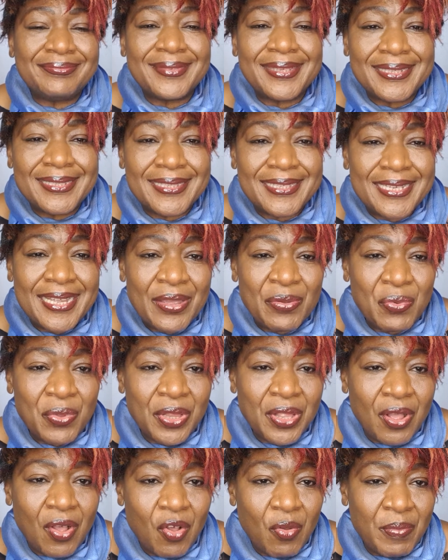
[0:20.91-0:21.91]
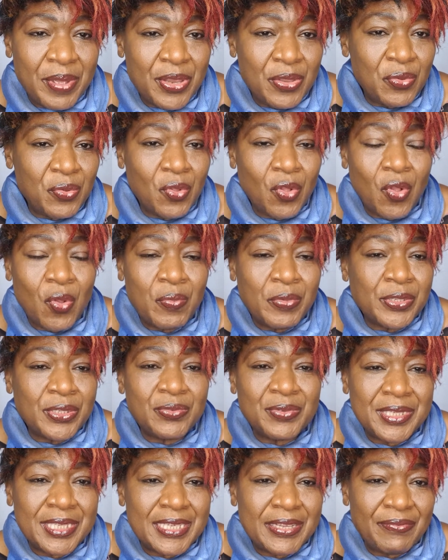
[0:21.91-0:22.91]
this day will come and you will almost
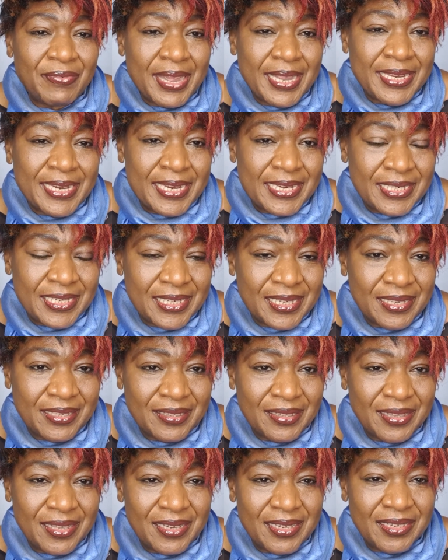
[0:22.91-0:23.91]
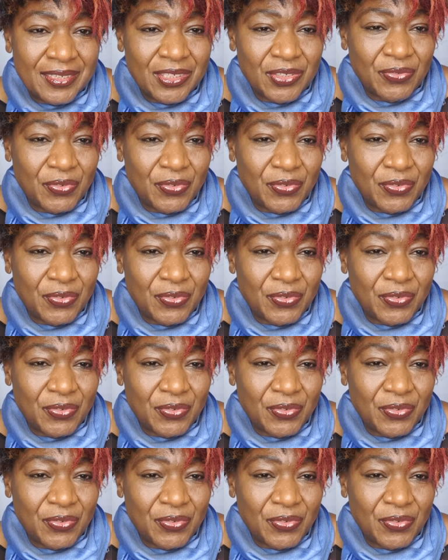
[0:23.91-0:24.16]
receive identical things.